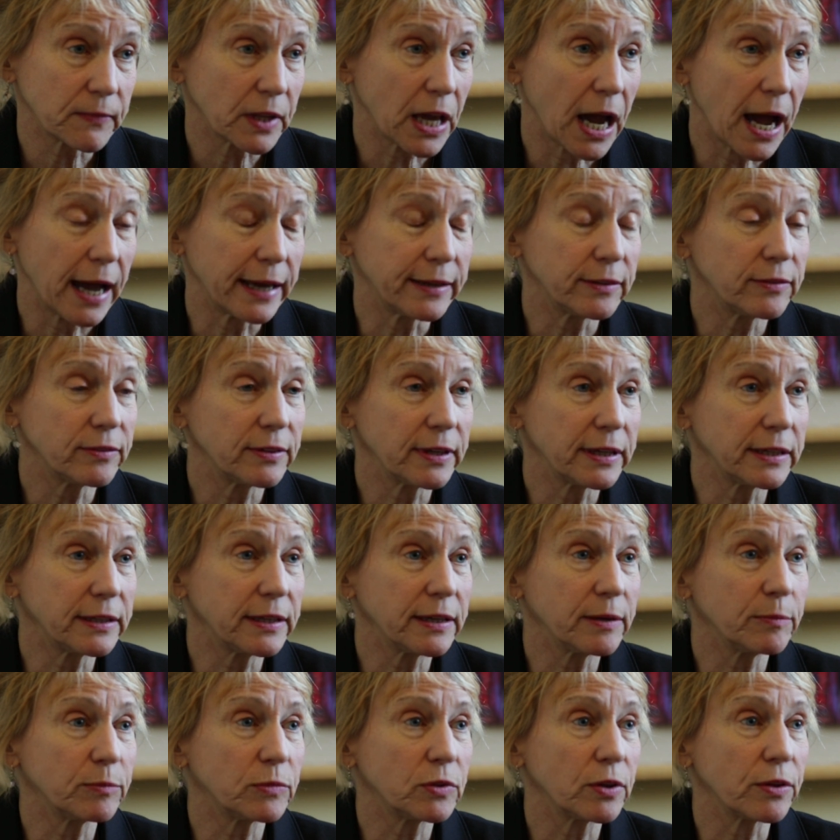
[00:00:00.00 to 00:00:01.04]
I sent
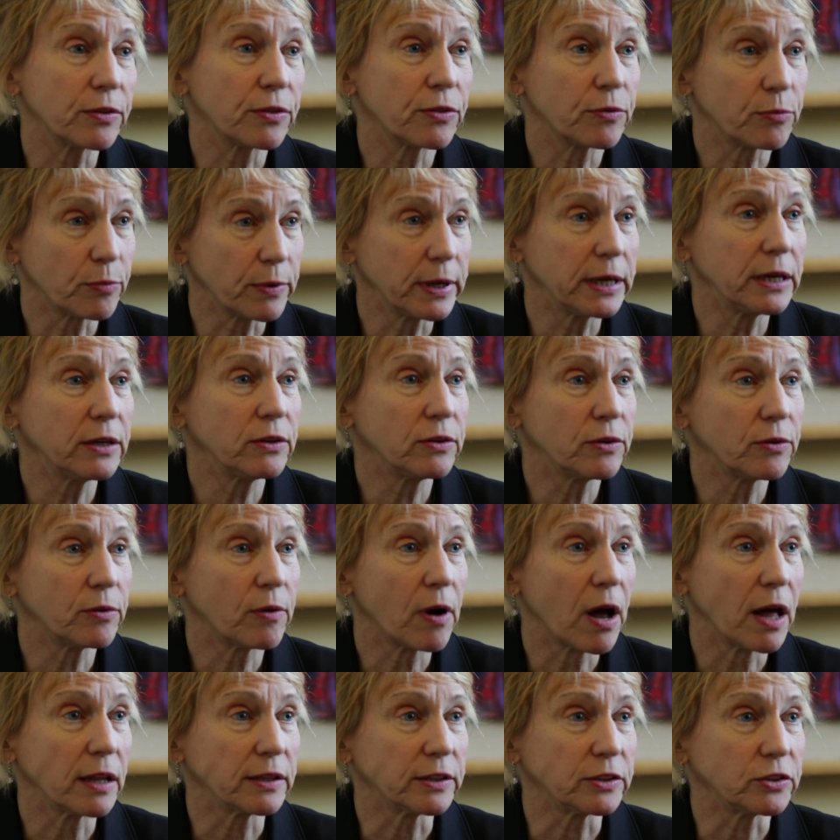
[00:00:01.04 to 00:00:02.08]
him to 3
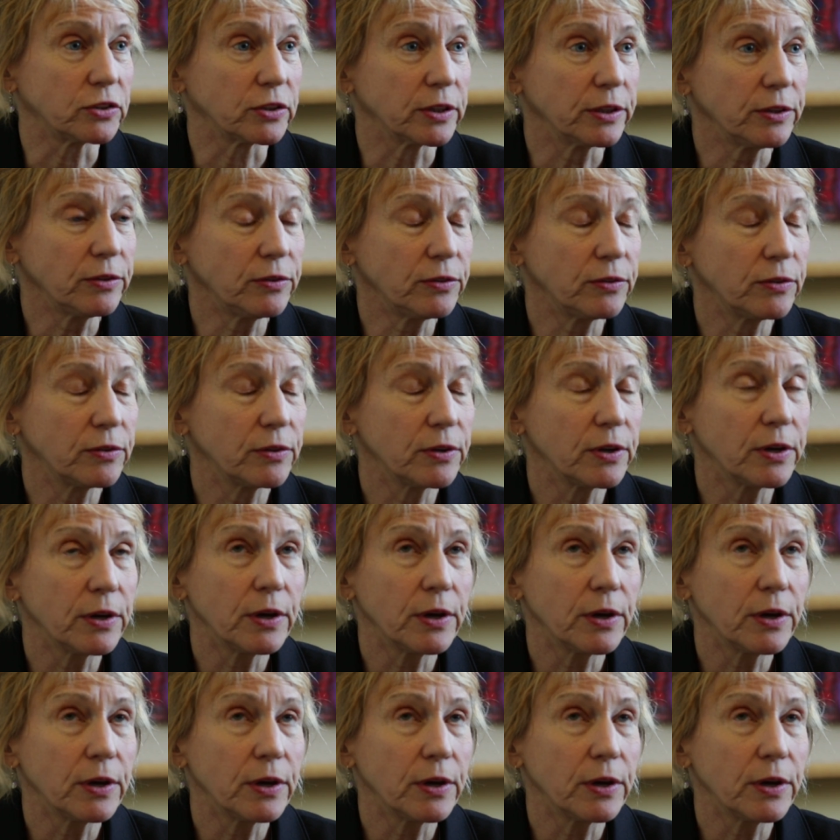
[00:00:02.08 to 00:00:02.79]
neurologists,